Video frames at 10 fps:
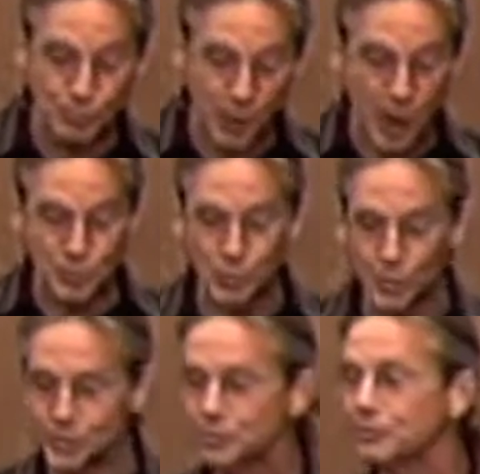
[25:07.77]
God's Word
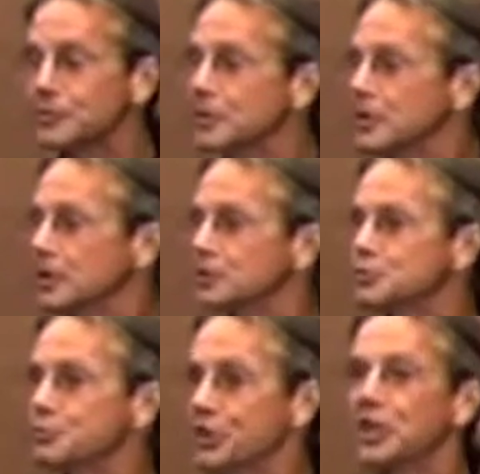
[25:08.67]
is truth. It,
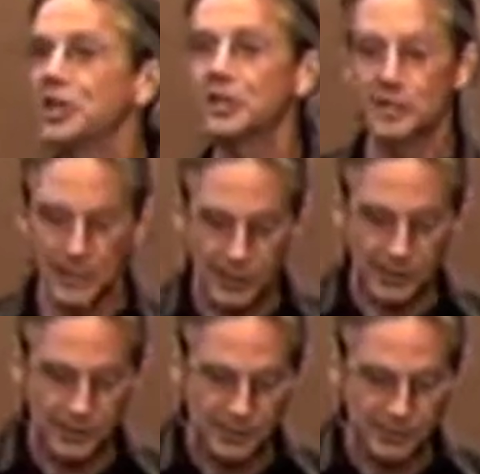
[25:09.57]
it's the kindling
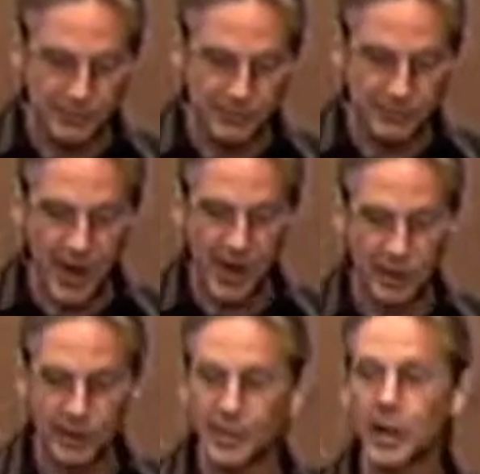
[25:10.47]
for the
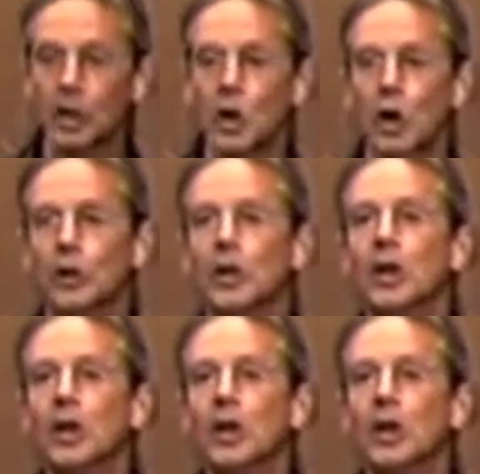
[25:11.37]
fire in our heart.